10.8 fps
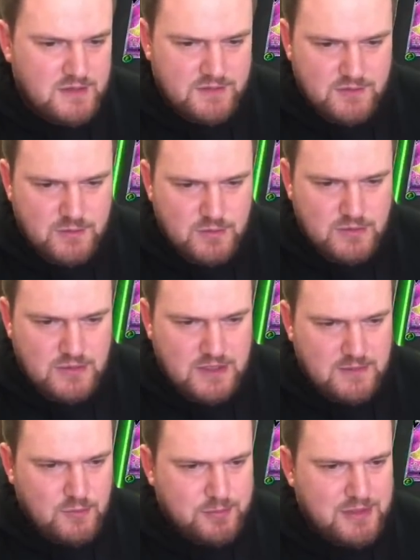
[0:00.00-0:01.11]
So
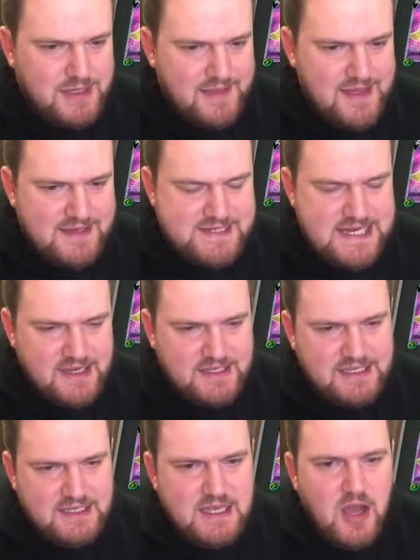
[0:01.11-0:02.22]
we'll play that down
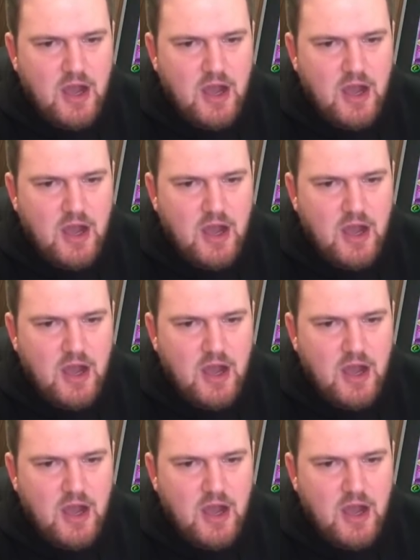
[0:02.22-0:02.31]
here.